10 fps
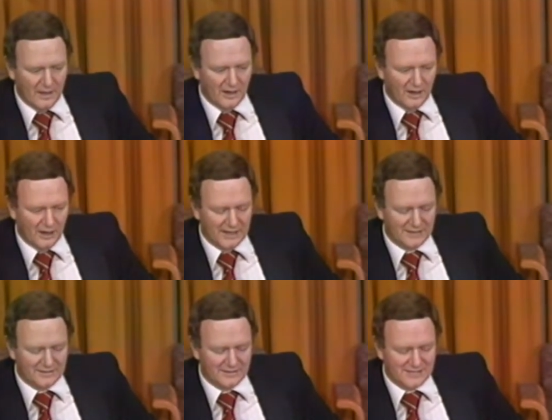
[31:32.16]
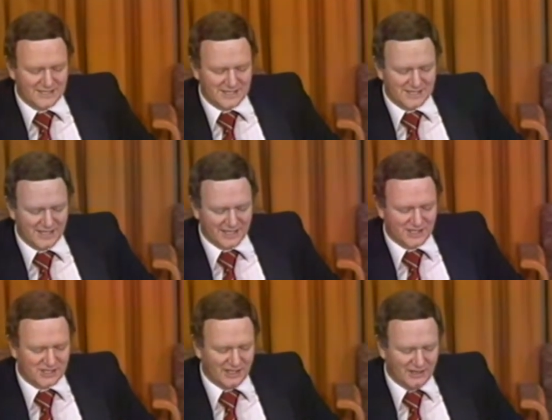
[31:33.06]
All right,
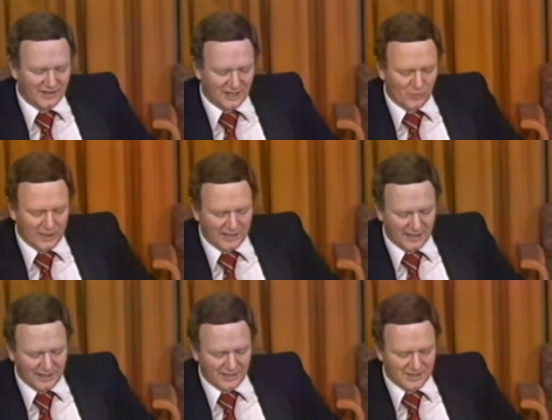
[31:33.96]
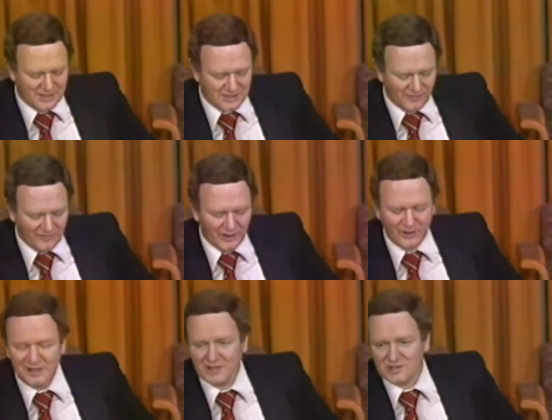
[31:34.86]
60 then, we get into some
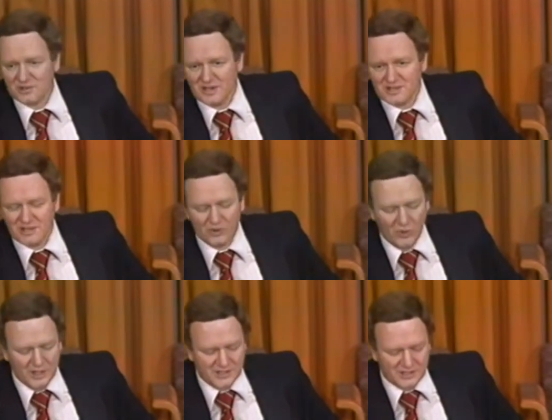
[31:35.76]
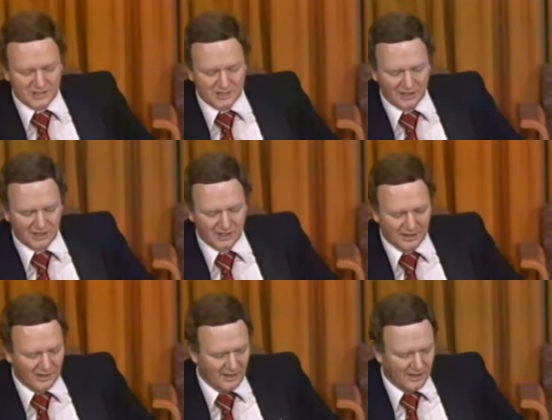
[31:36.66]
very interesting questions here.
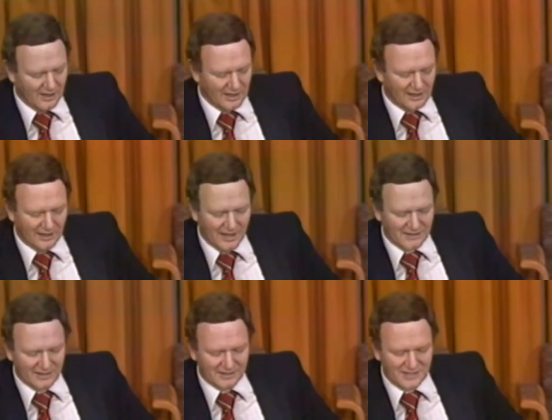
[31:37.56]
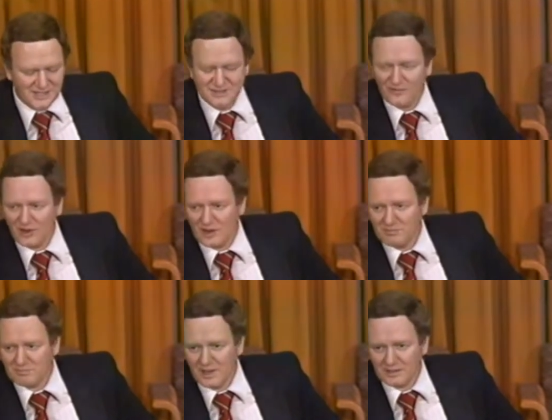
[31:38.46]
And I think this is very
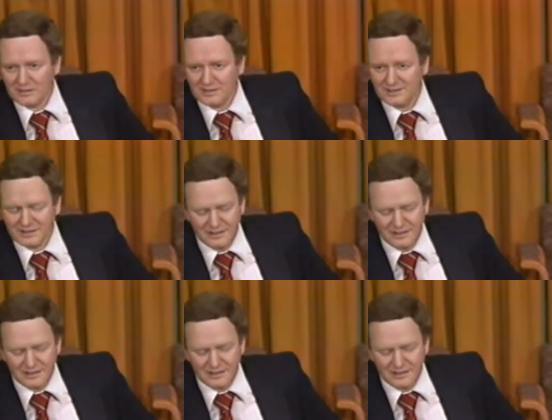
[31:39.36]
muddled and